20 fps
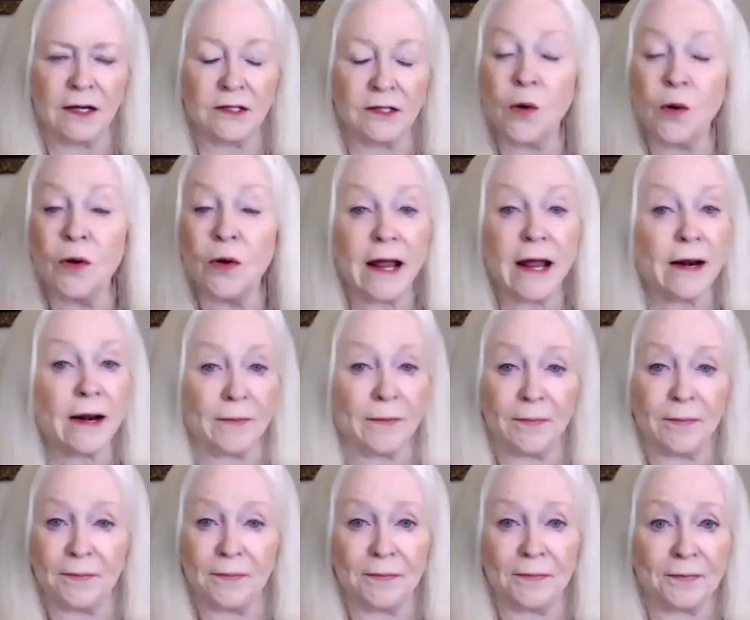Don't let them.
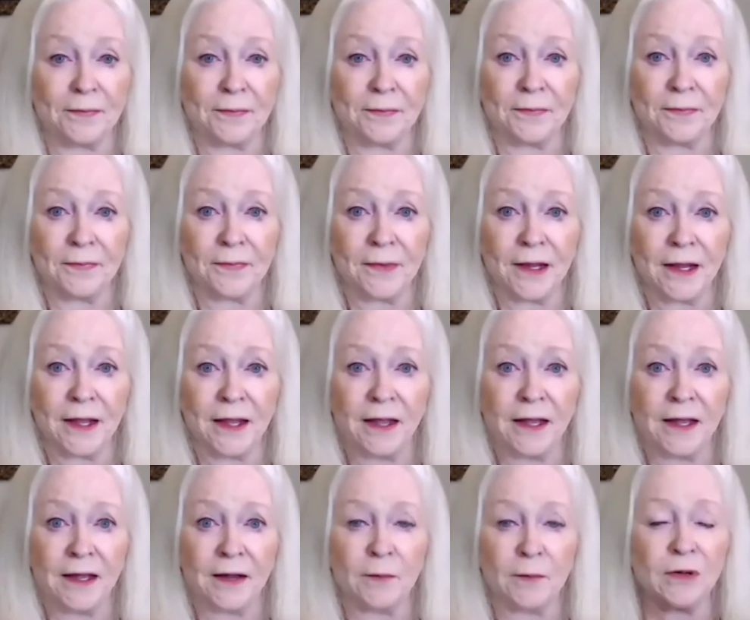
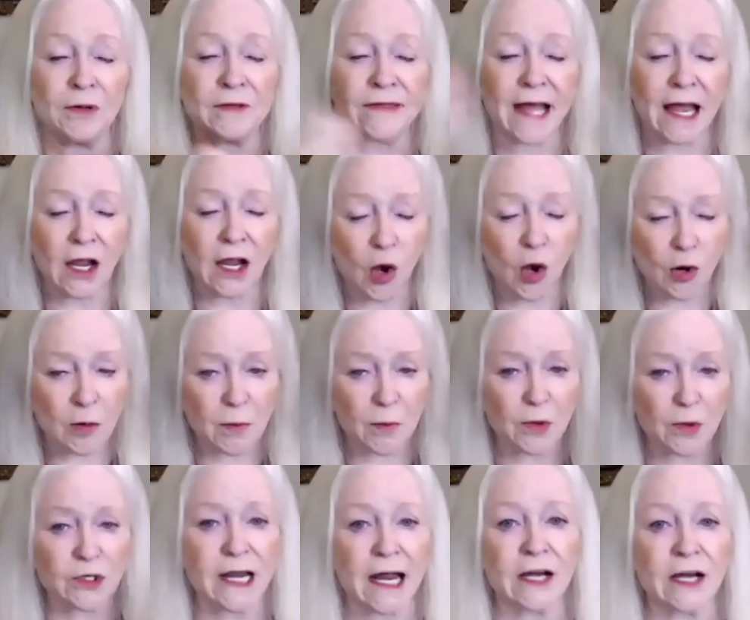Put that cone of
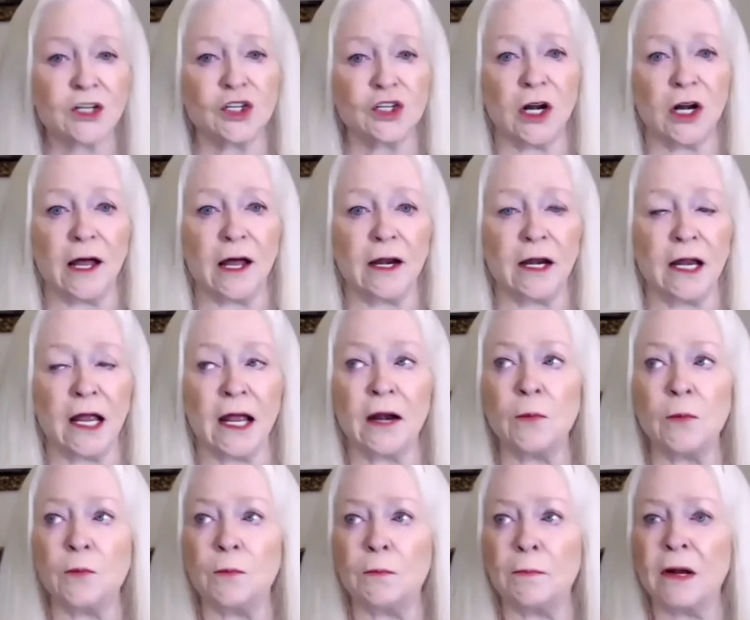protection on,
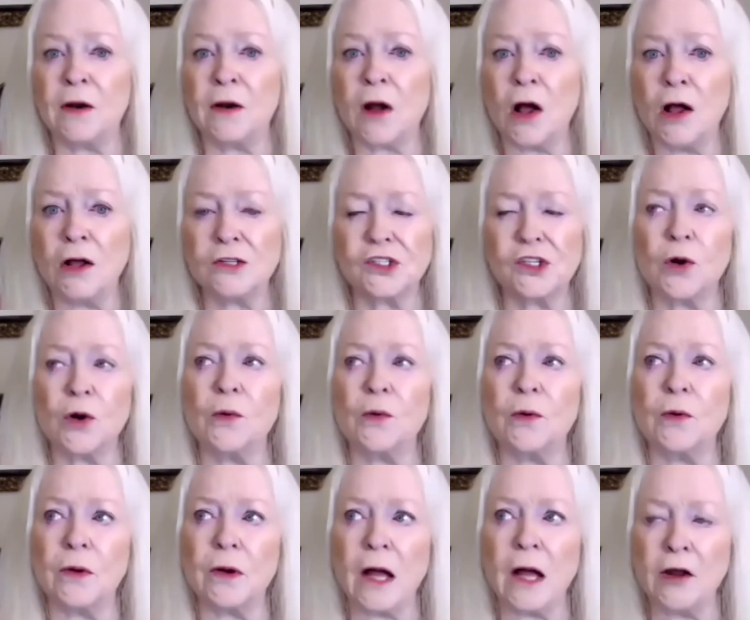but
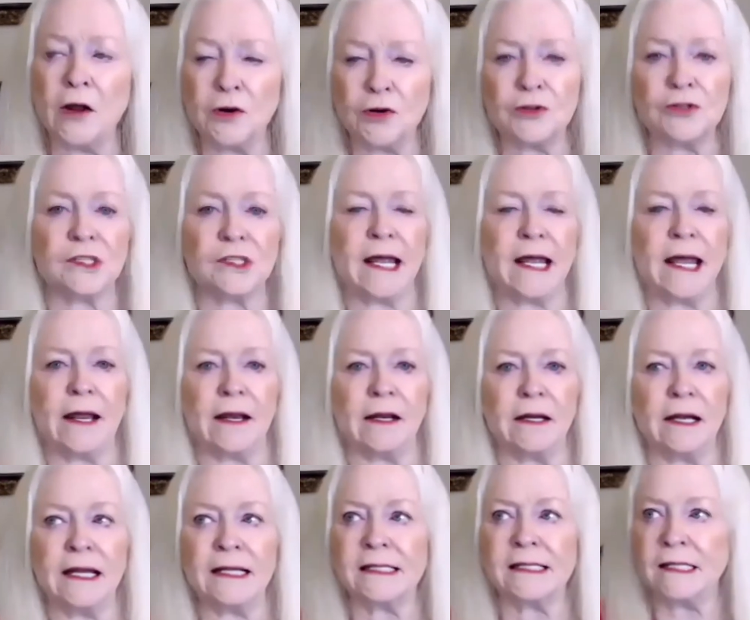also
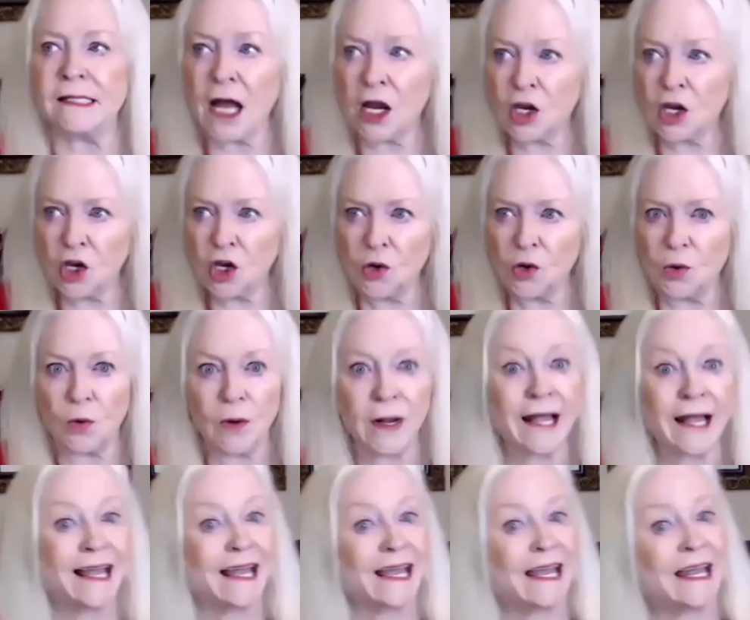understand it's not you,
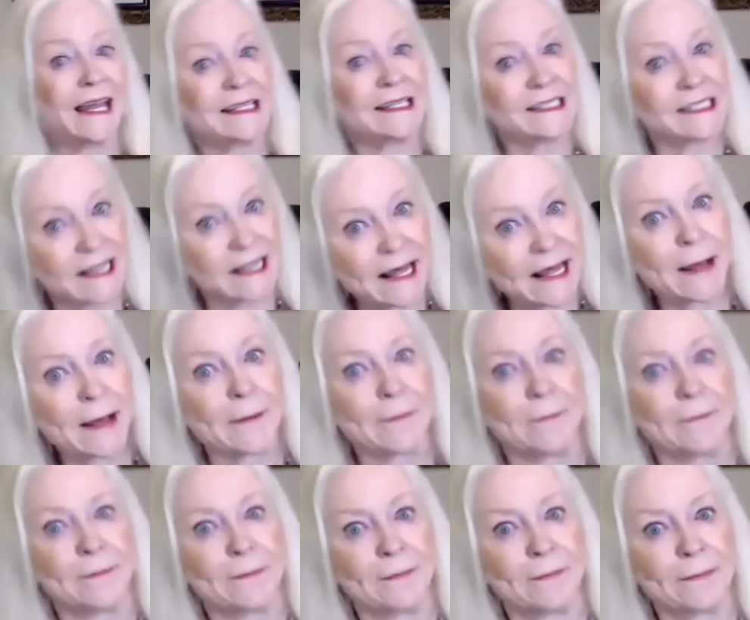it's
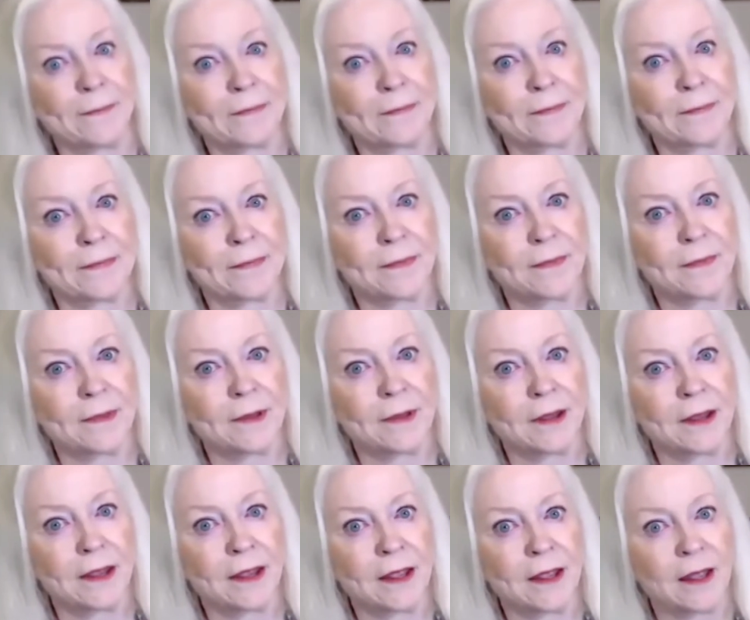them.
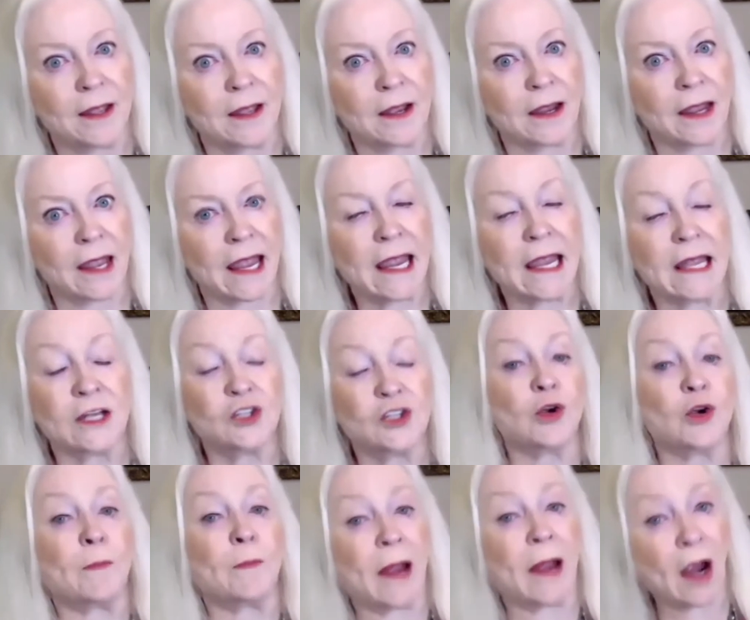Okay, it's
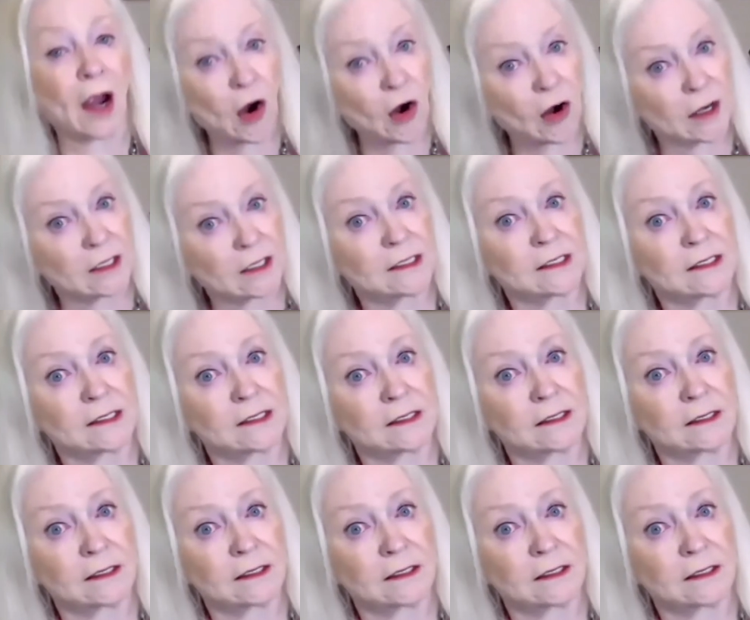your parents.